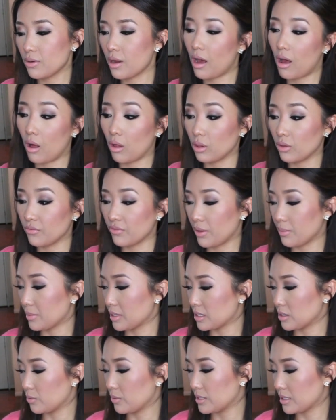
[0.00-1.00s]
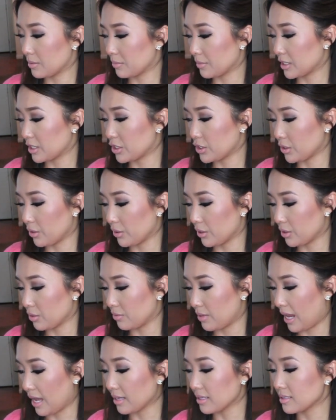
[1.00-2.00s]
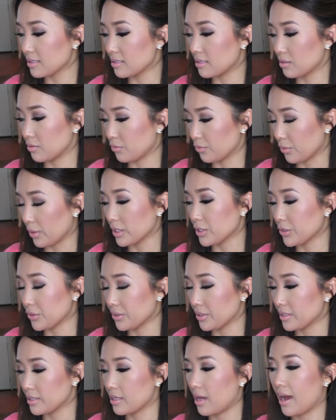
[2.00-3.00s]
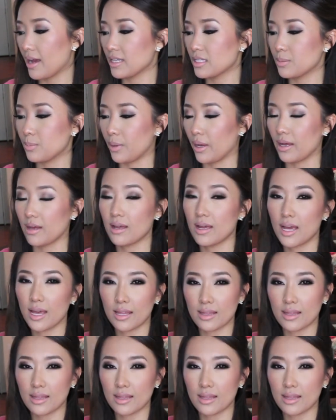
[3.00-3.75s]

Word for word: Not all of them because the ones I'm going to show you next run true to size but